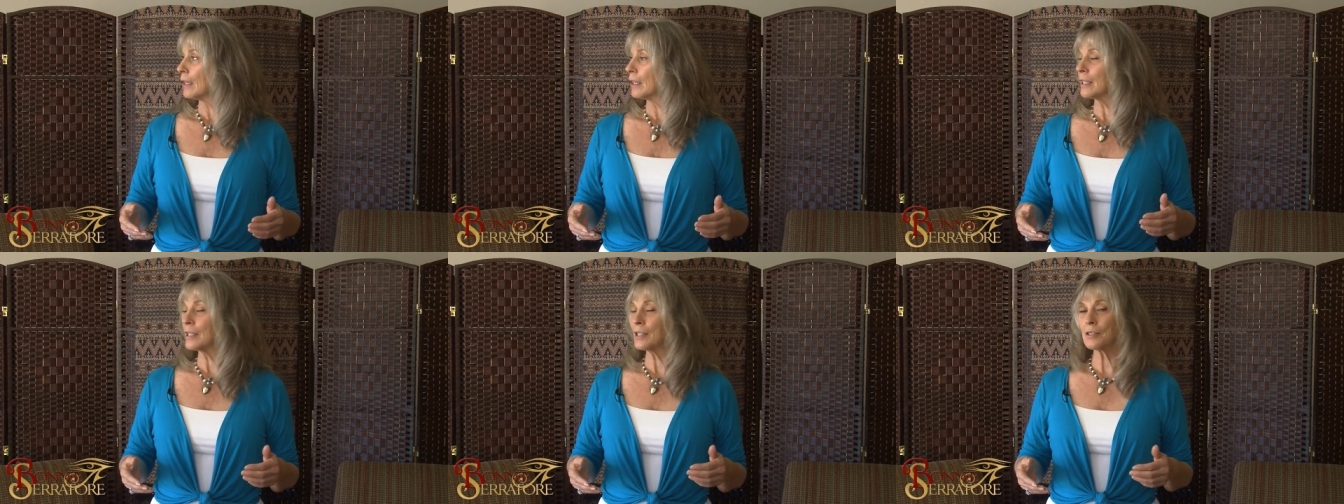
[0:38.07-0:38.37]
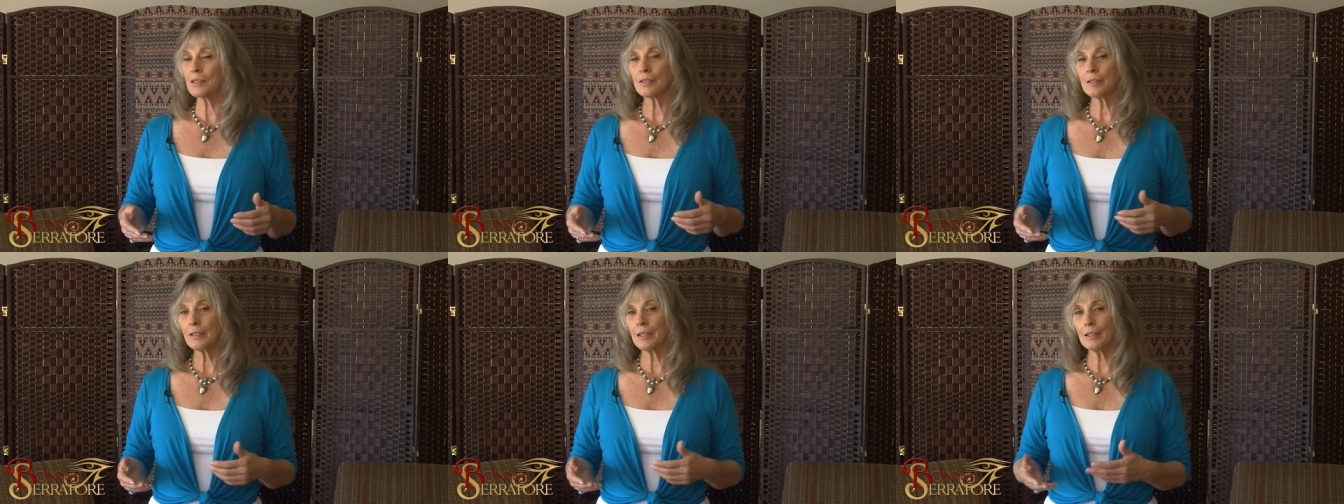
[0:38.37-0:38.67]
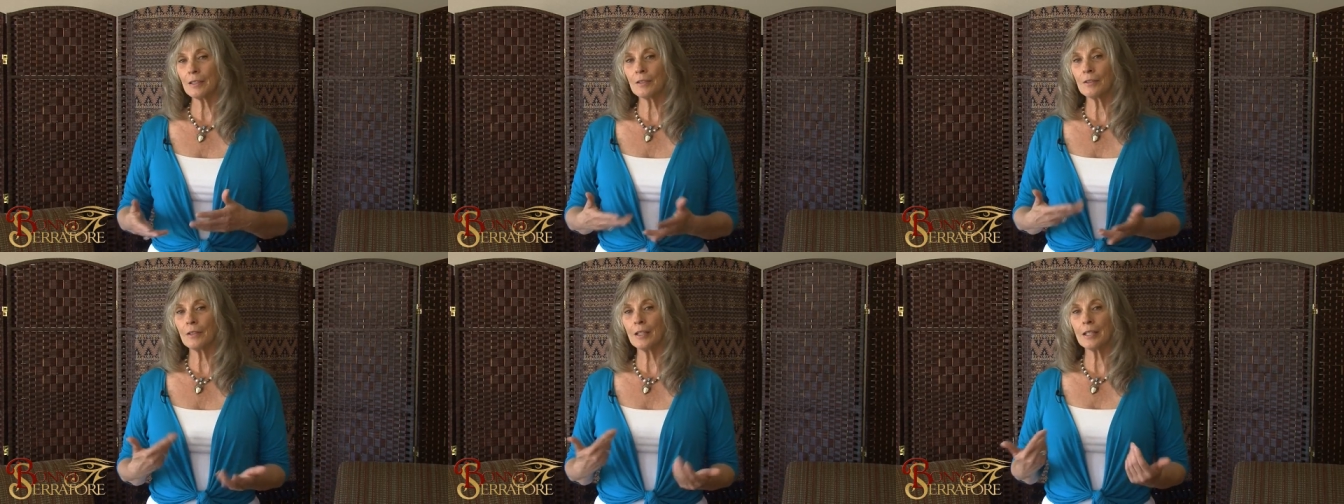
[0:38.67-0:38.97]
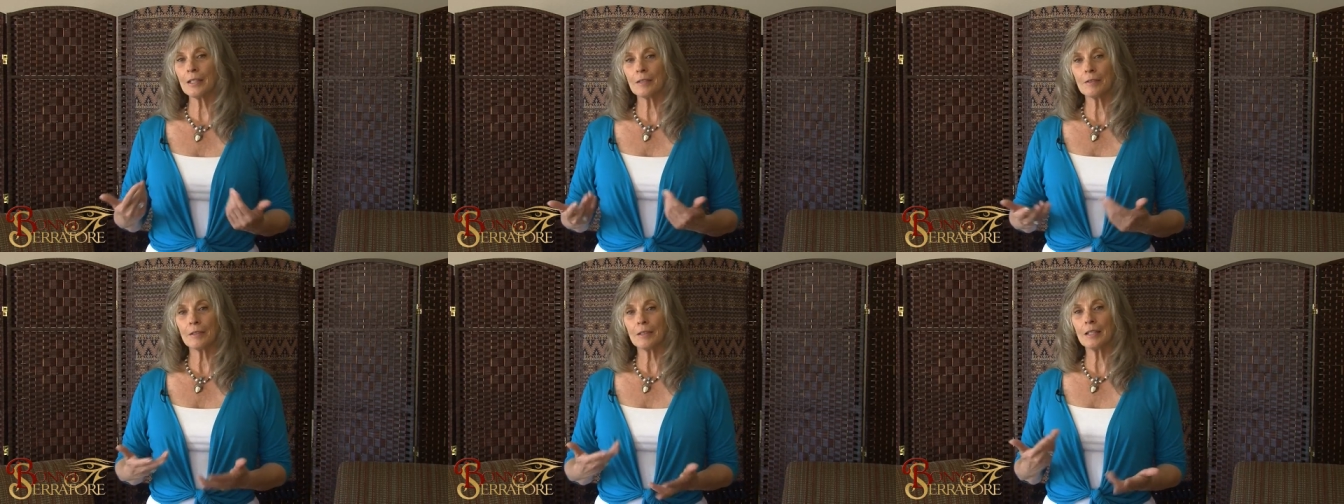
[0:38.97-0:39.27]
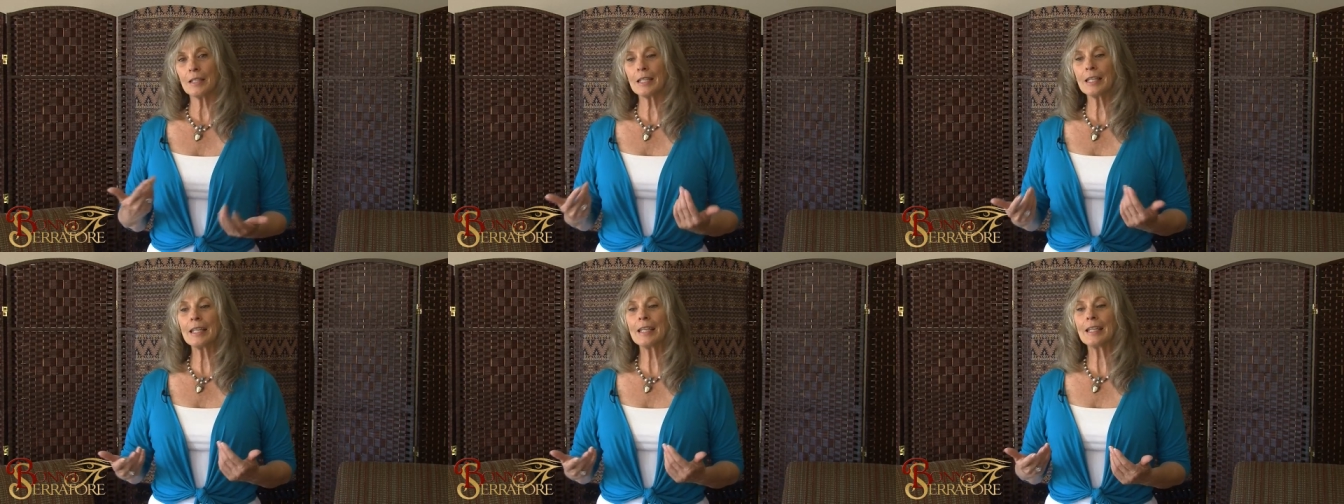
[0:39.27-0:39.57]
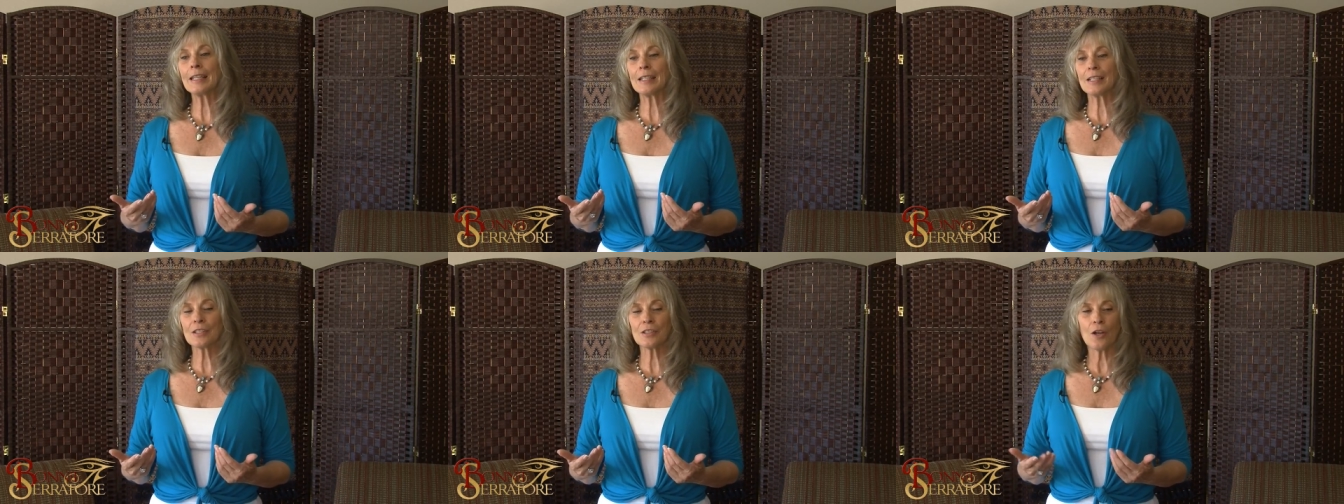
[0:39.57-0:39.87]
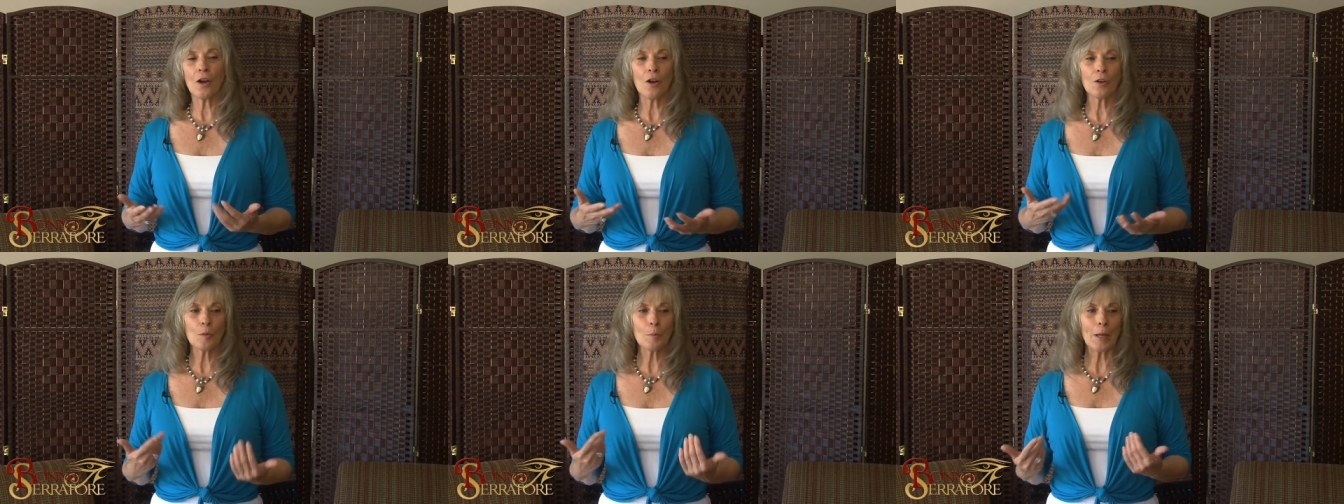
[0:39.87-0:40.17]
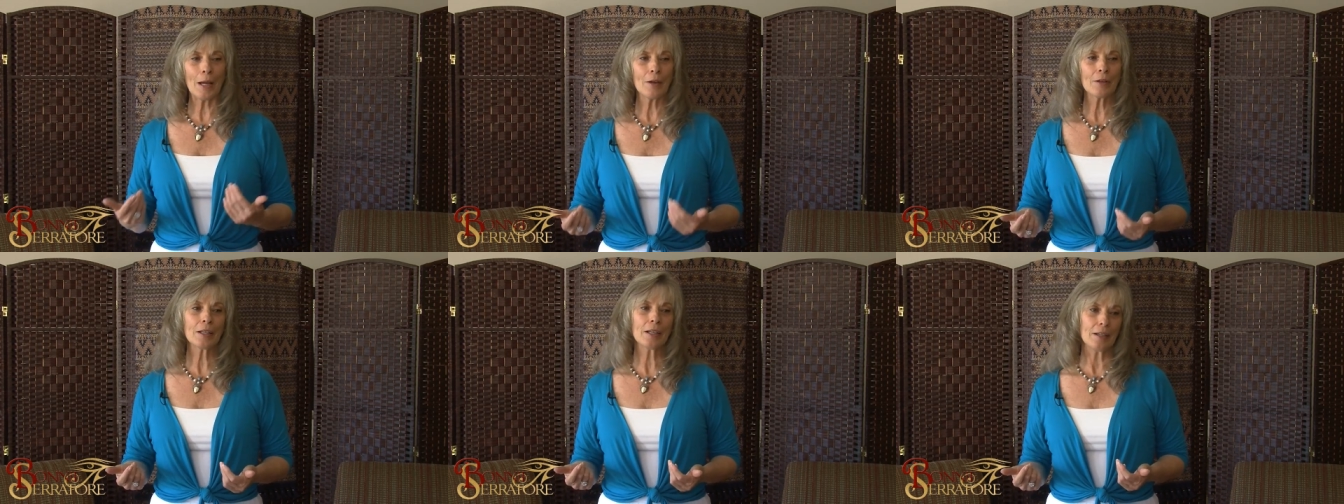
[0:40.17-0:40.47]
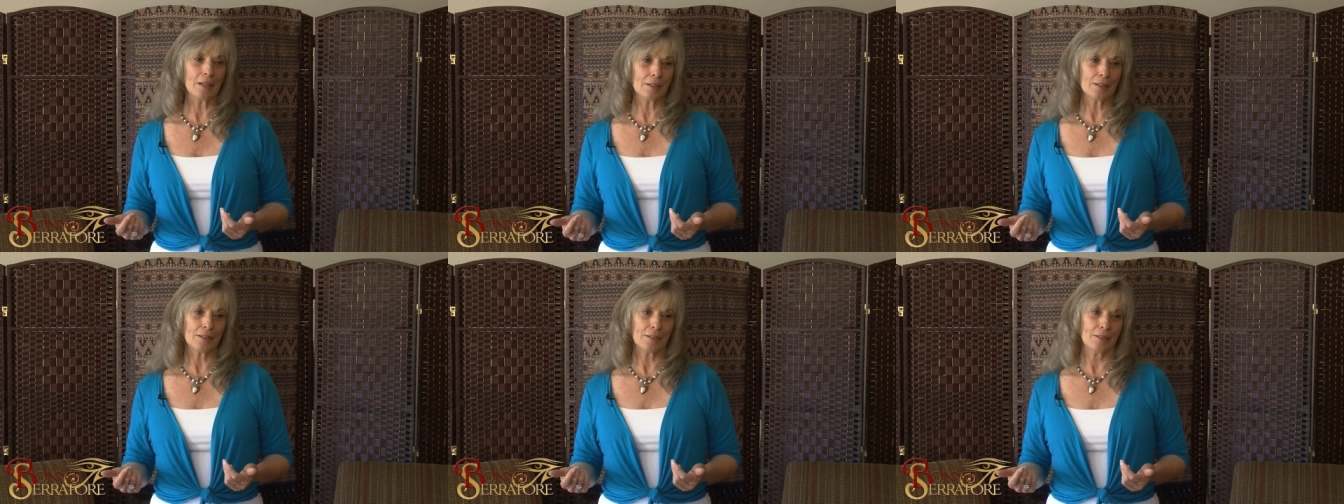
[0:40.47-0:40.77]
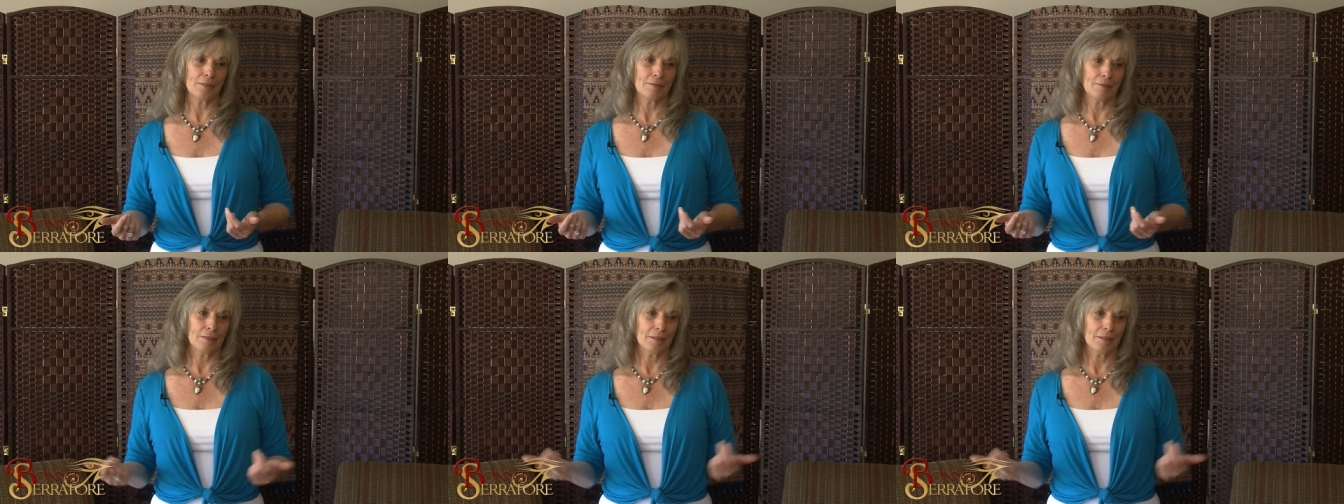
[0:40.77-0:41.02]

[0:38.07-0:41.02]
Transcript: it's, you know, like, again, it's all about us,